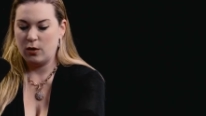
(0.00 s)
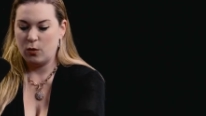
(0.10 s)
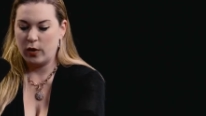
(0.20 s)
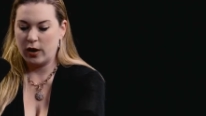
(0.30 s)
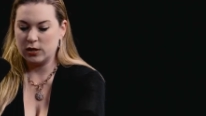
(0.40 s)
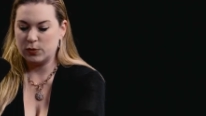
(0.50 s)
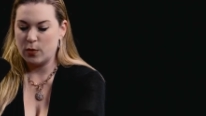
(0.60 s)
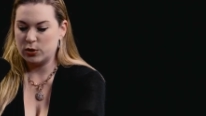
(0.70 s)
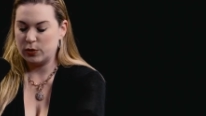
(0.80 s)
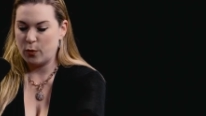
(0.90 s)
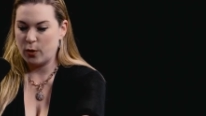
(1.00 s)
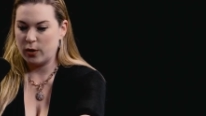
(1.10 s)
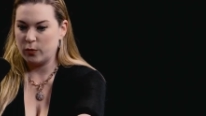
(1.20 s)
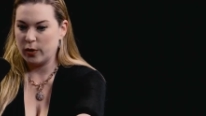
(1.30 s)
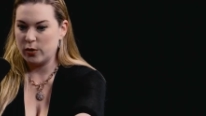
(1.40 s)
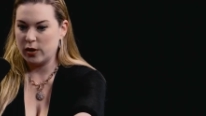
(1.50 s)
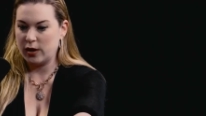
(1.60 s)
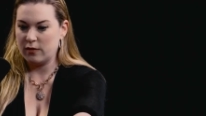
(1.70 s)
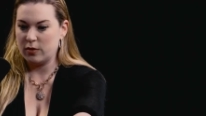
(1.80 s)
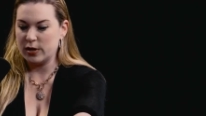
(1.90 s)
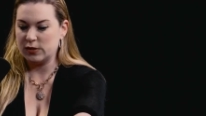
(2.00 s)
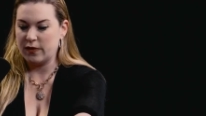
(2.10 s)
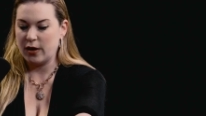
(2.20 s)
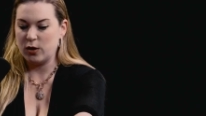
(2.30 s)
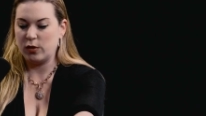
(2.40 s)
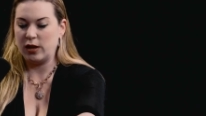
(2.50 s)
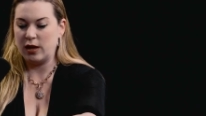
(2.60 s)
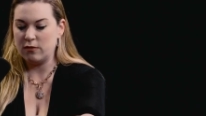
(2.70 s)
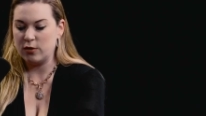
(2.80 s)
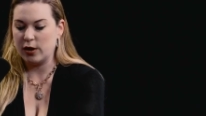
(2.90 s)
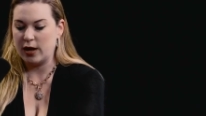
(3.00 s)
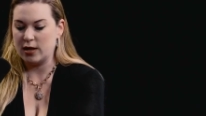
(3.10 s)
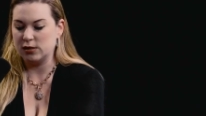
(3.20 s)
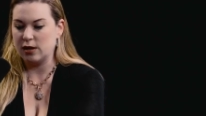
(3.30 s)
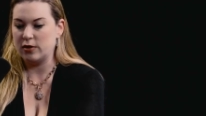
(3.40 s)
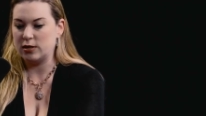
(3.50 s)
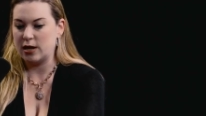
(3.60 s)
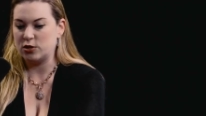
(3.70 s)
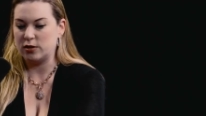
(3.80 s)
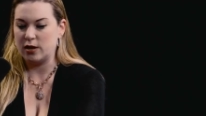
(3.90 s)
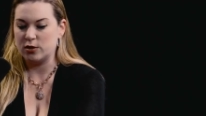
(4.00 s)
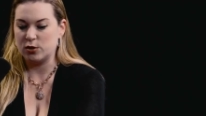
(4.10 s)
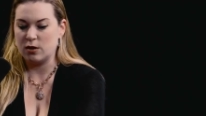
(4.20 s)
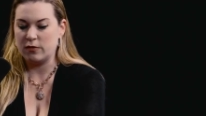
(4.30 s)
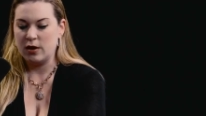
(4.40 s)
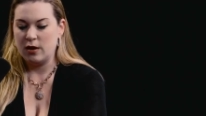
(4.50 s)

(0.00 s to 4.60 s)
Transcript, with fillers: where it's most important where you can give the best value give your kids love and attention they deserve